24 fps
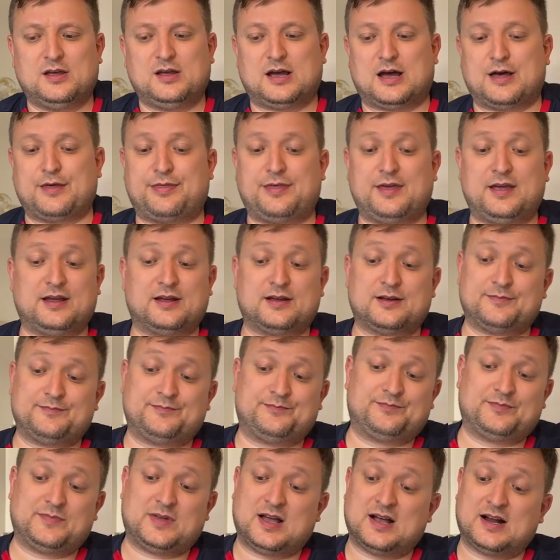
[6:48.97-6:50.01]
I think
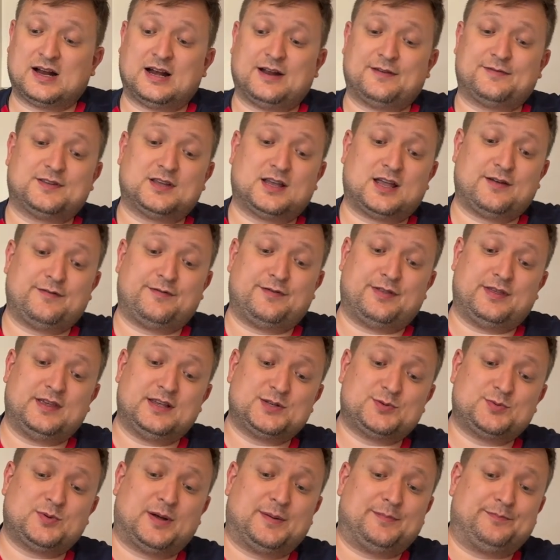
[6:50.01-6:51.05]
I'm going to have to go for
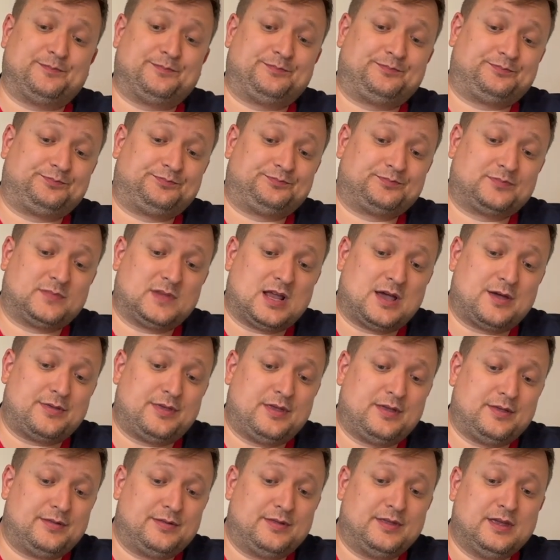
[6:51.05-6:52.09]
this one. I
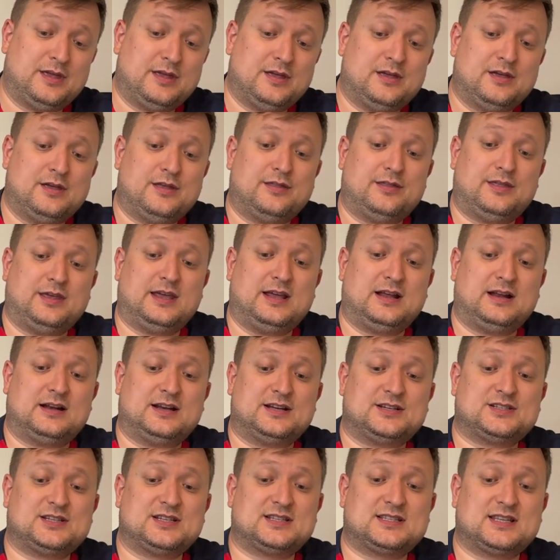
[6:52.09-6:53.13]
think the
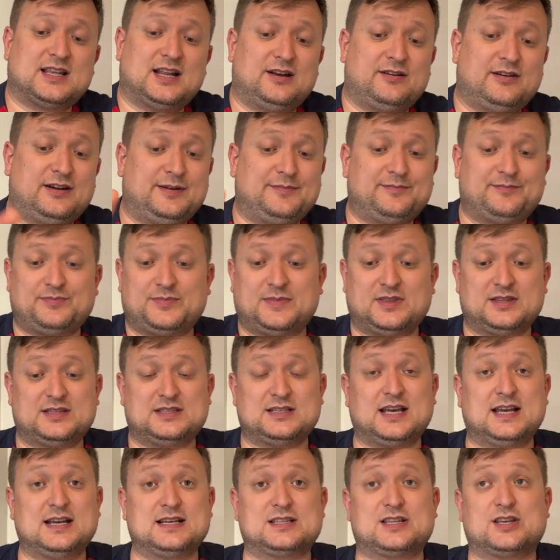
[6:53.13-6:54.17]
English distillery
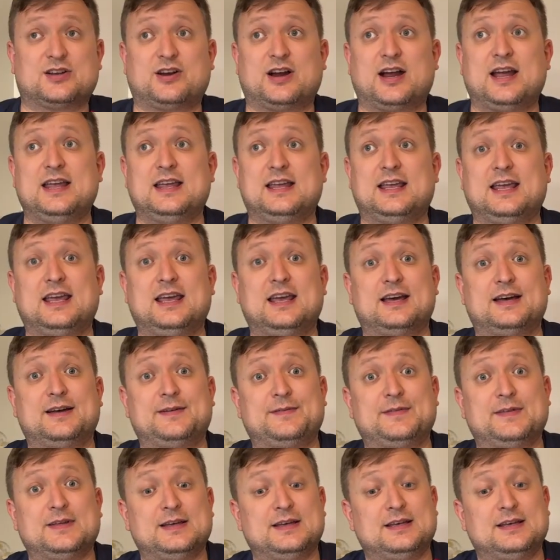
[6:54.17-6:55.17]
takes the cake here.